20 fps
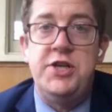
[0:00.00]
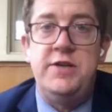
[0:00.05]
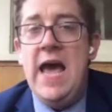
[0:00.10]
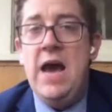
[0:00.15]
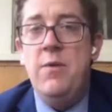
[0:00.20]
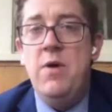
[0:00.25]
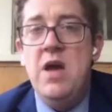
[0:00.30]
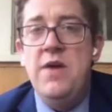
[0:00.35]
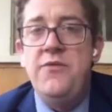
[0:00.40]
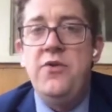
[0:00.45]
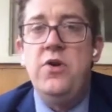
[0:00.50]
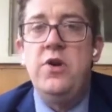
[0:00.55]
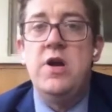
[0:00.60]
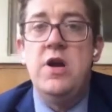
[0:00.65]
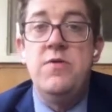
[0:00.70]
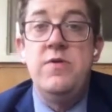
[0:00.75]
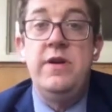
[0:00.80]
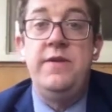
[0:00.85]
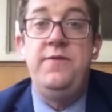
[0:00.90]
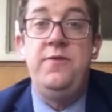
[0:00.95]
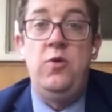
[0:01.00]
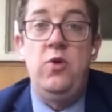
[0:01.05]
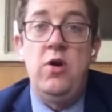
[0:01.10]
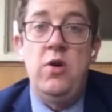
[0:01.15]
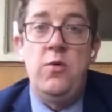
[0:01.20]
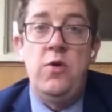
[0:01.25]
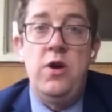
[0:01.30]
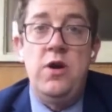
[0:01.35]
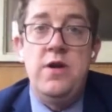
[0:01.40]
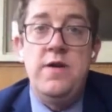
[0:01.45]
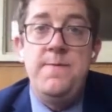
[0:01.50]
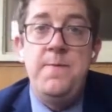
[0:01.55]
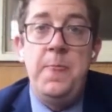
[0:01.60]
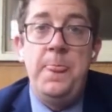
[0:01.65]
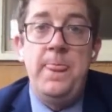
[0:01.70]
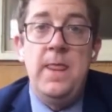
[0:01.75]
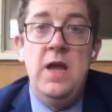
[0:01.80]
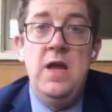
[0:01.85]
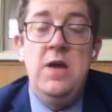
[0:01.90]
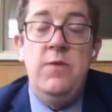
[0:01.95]
However, going forward,
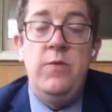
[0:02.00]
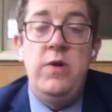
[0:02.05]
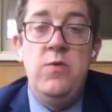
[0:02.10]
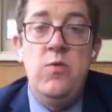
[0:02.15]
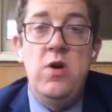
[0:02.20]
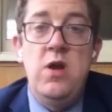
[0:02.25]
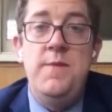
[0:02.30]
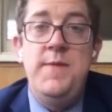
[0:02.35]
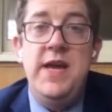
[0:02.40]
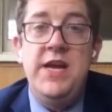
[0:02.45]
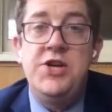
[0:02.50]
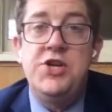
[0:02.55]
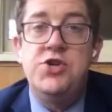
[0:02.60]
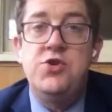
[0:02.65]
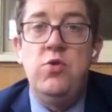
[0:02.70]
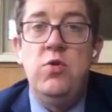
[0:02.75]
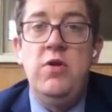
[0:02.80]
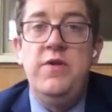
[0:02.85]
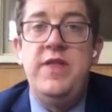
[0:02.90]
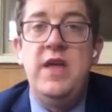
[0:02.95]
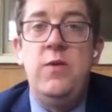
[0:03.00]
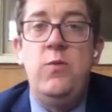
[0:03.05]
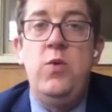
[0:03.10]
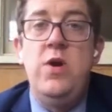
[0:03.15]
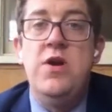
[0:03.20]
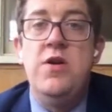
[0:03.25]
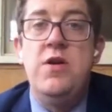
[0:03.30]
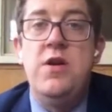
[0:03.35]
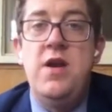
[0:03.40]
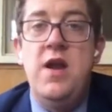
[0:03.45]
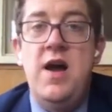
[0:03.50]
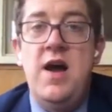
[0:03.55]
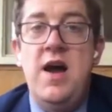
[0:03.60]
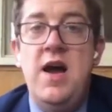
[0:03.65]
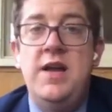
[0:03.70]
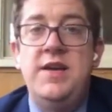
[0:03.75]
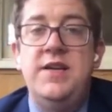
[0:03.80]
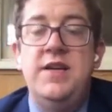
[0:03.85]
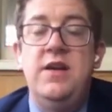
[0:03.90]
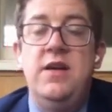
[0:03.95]
we want to make sure that we're
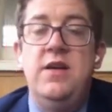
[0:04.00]
not